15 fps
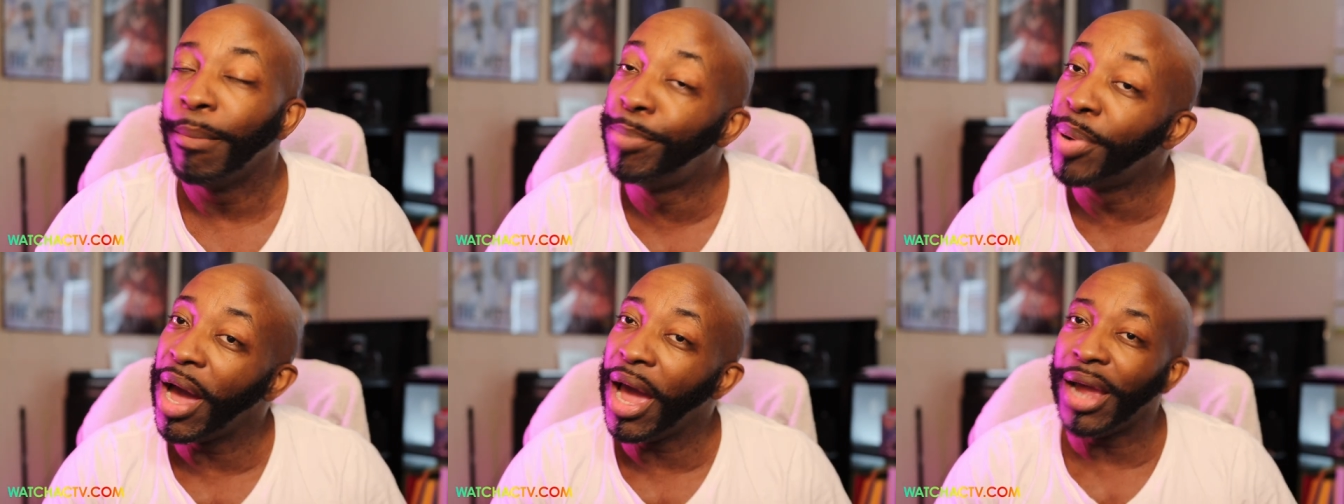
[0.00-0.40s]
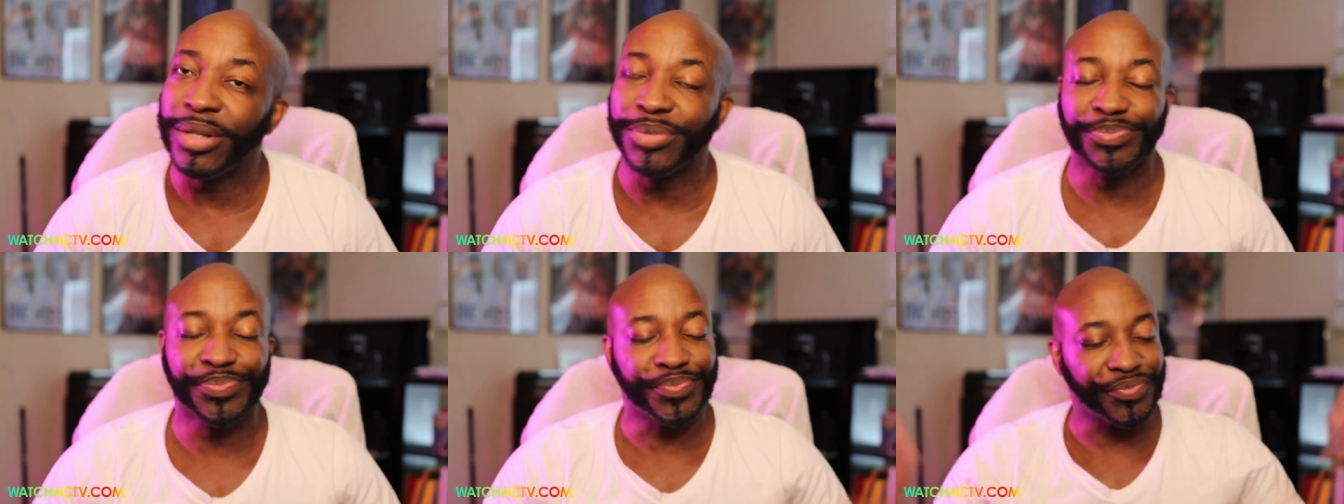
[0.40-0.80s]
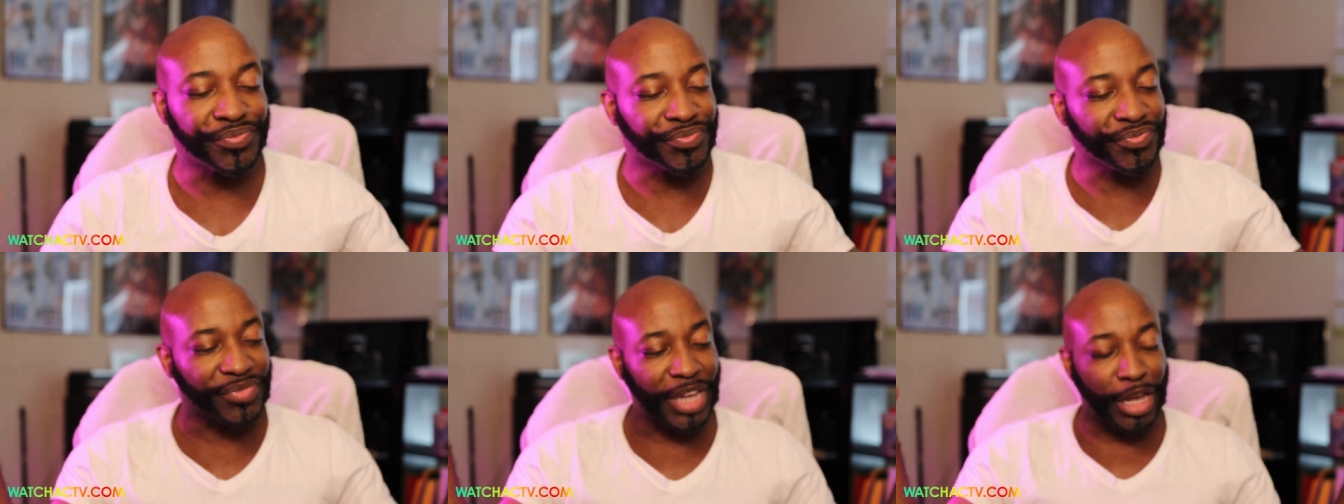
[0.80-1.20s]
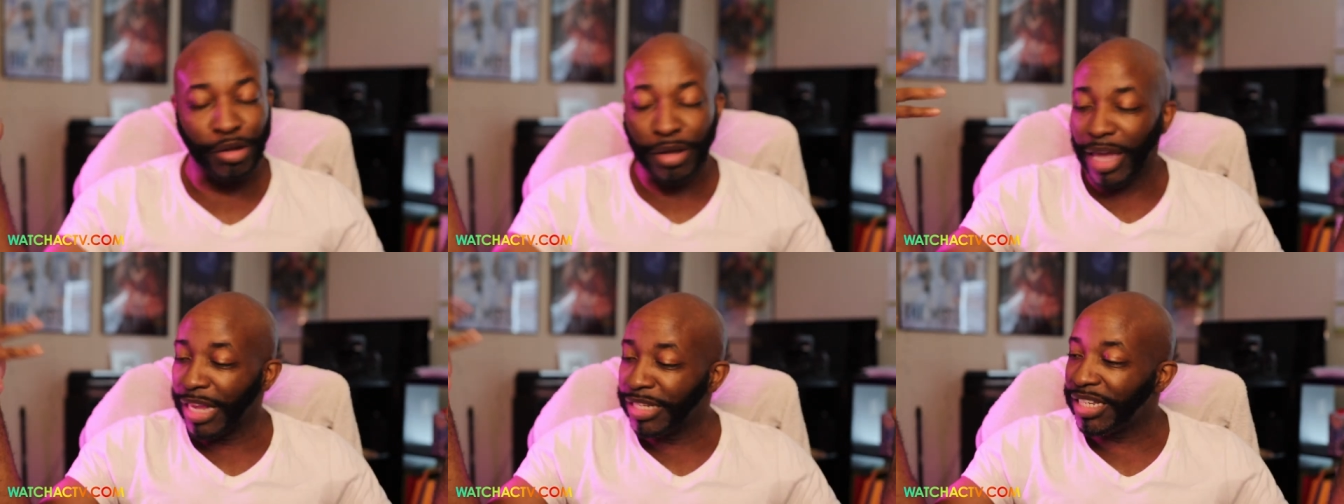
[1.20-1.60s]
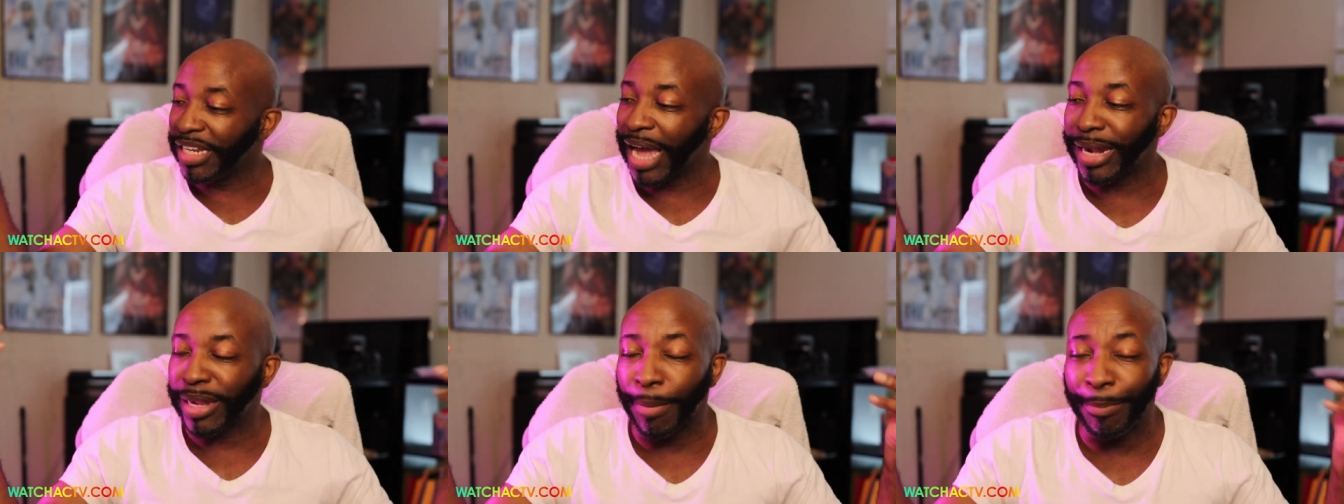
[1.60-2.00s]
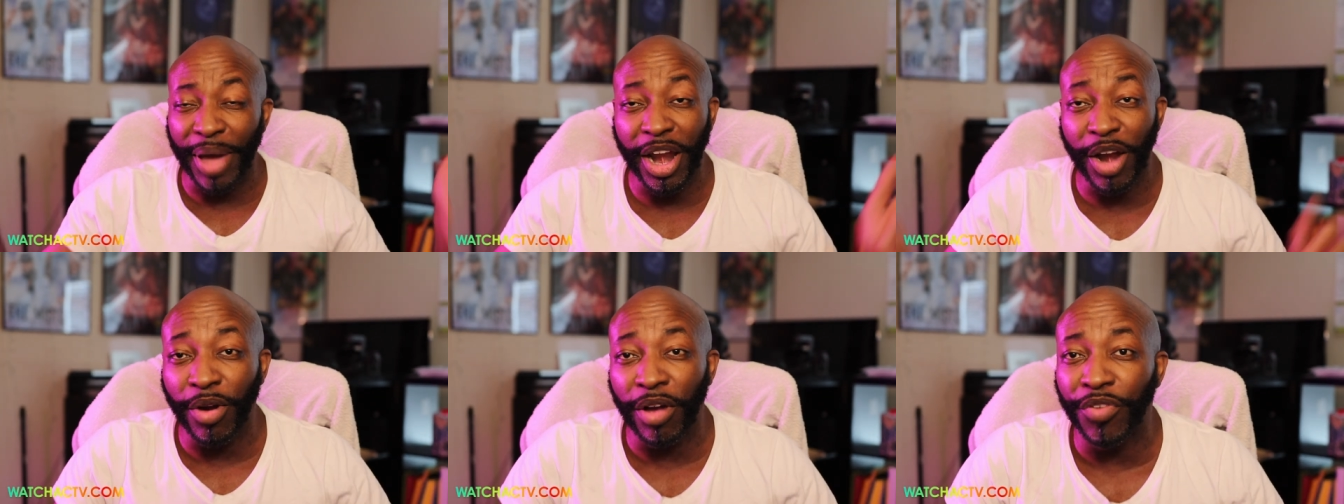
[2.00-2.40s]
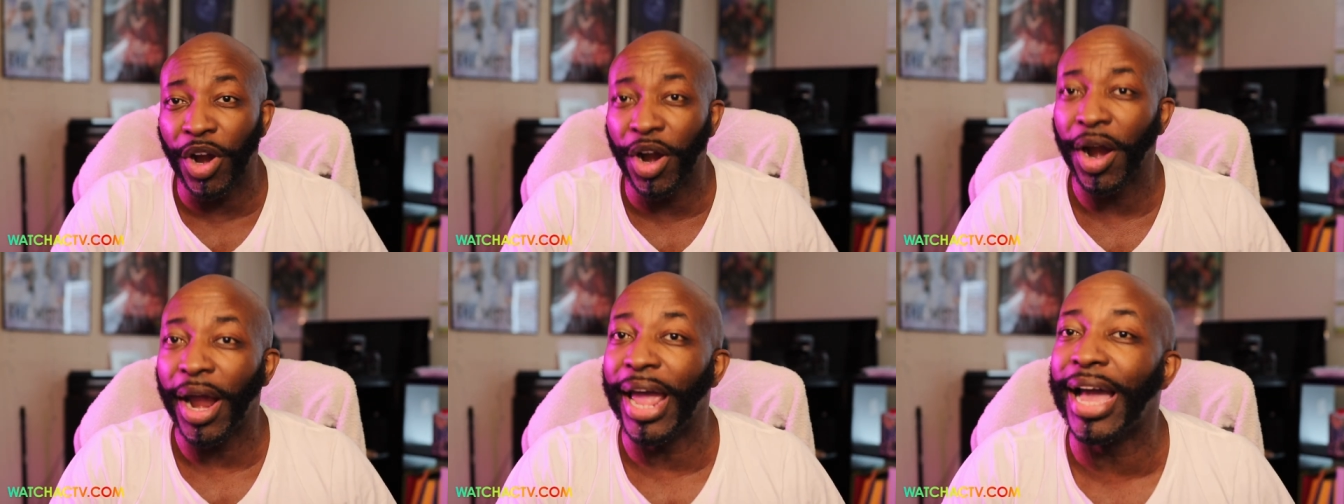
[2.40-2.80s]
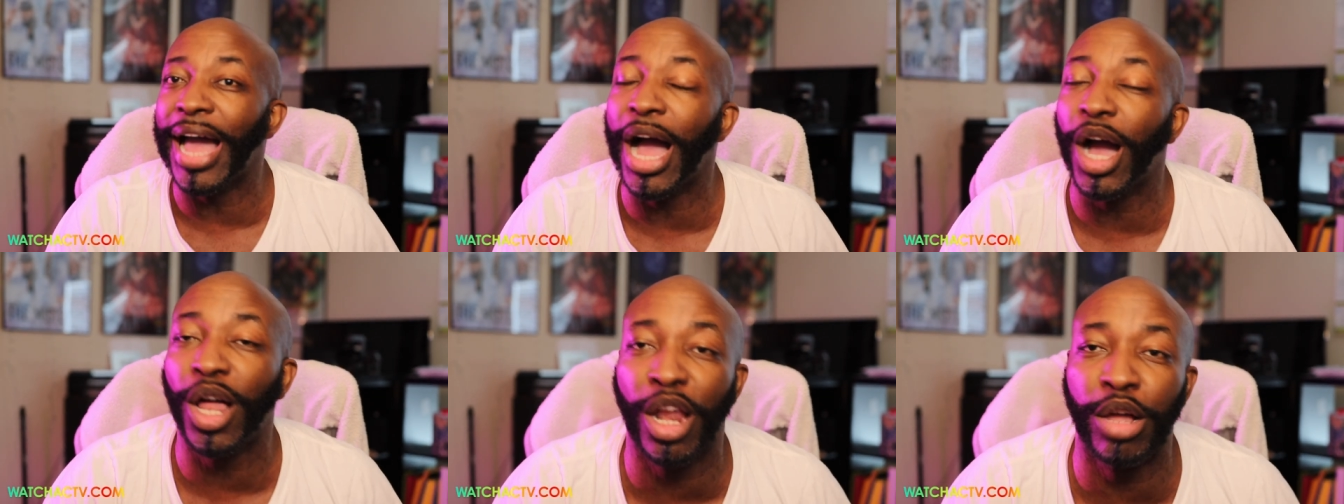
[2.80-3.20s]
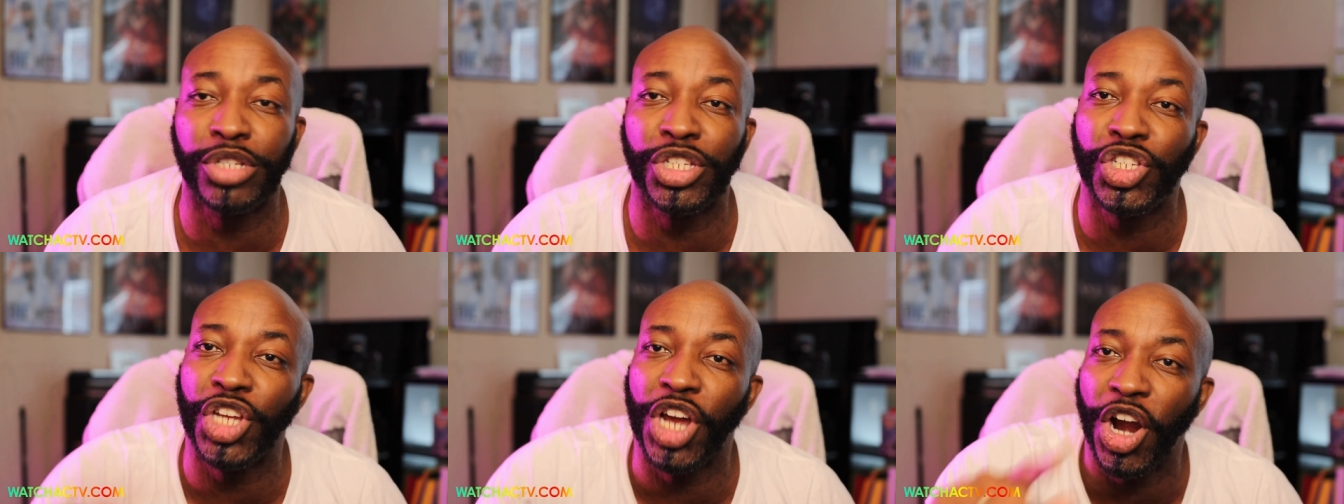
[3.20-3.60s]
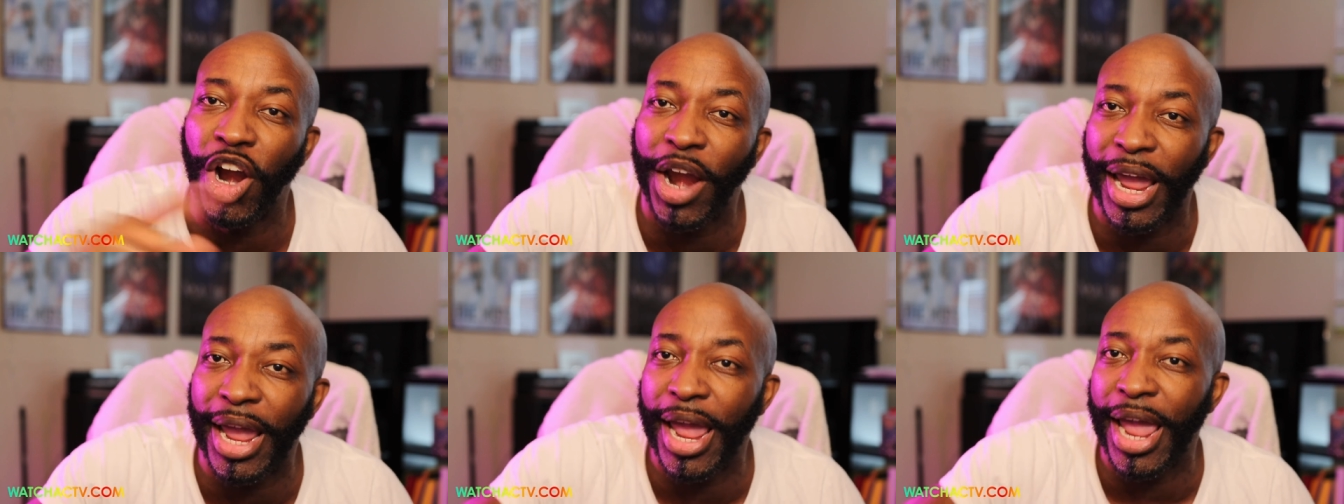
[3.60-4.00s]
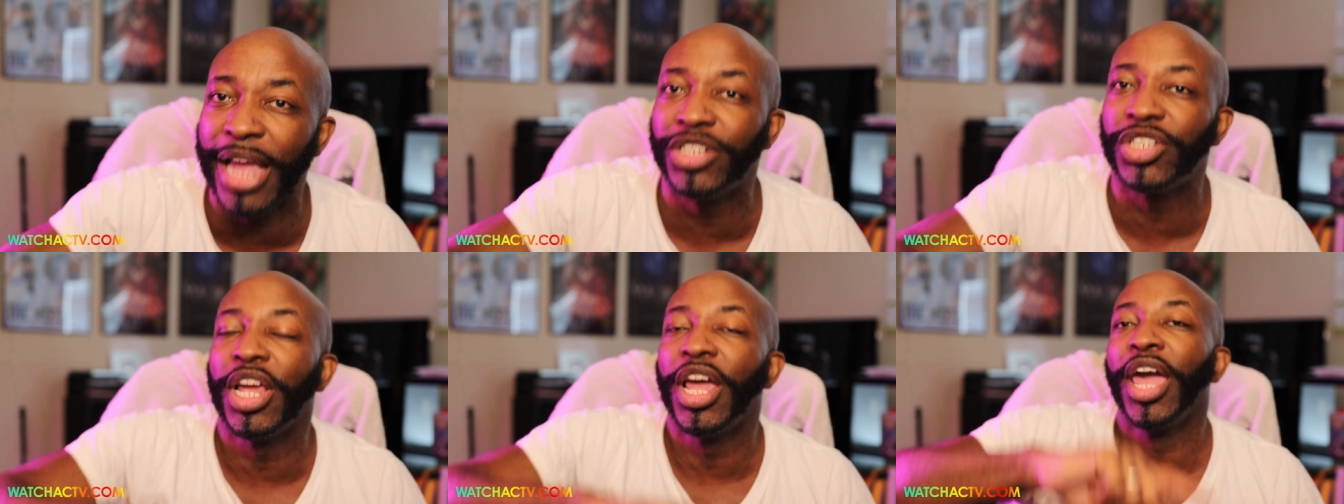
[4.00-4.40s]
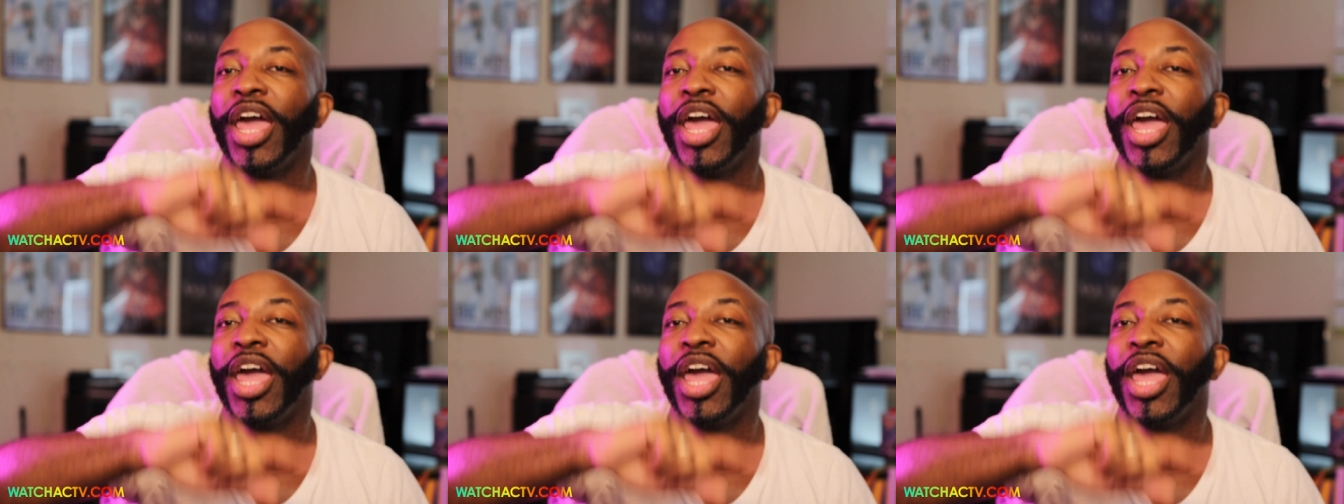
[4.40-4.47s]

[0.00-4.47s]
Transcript: But Kaycee got the better of her and got closer to her edge.